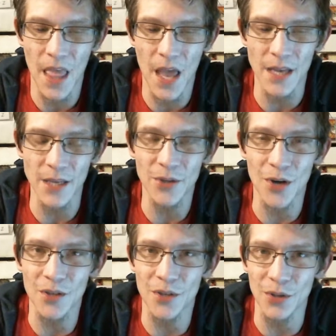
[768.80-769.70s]
And he
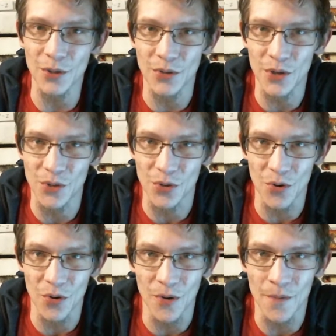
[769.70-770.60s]
starts to lose
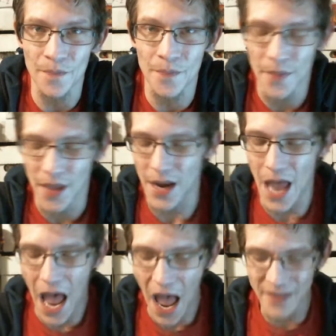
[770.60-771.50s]
control.
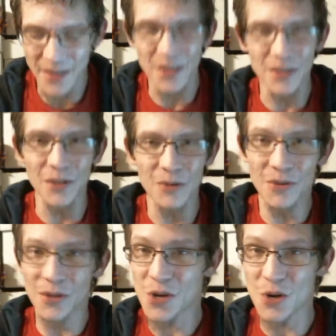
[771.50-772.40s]
And as he's
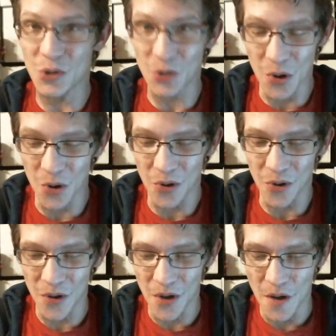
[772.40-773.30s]
losing
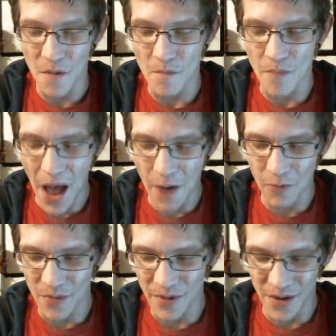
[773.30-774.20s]
control,
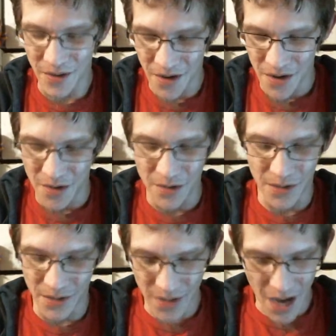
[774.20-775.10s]
Batwoman
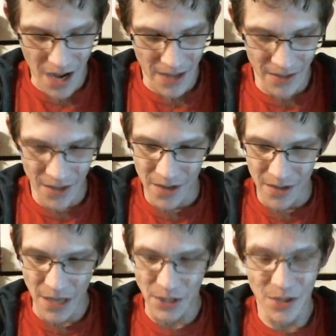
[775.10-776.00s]
decides
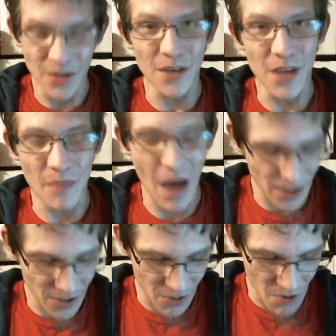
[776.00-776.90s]
that she's going to take
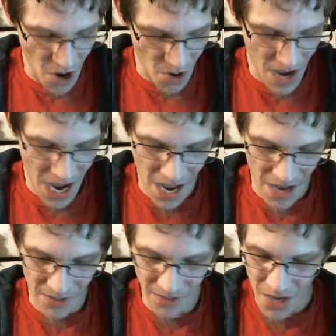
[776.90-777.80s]
matters into her own
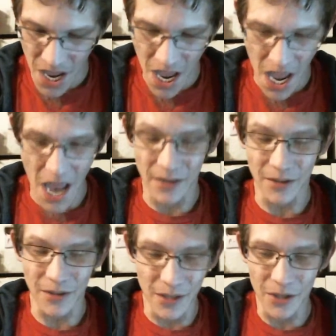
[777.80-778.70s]
hands and
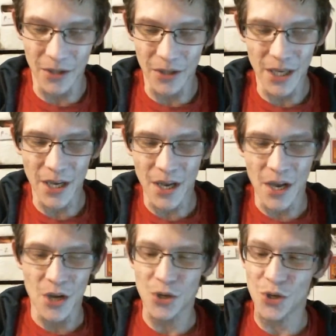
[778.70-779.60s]
literally
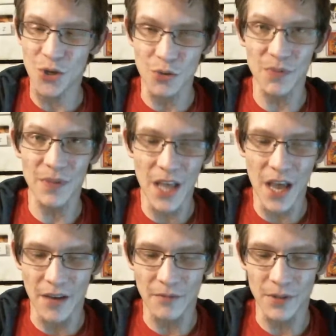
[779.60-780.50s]
shoots him in the
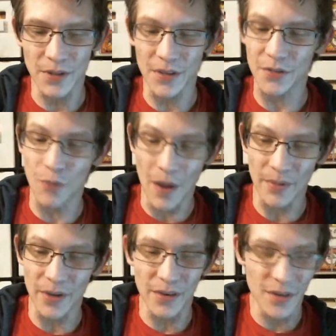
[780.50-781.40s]
head with this
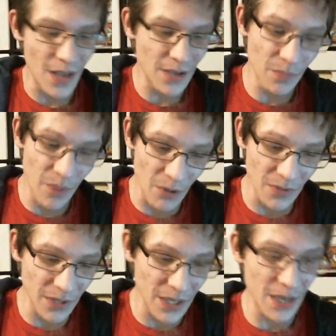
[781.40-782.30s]
weapon that
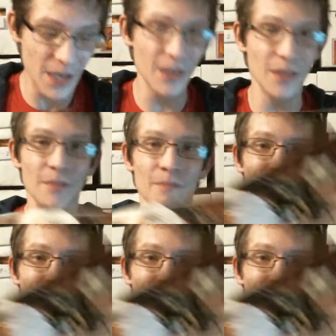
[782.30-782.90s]
supposedly can kill him.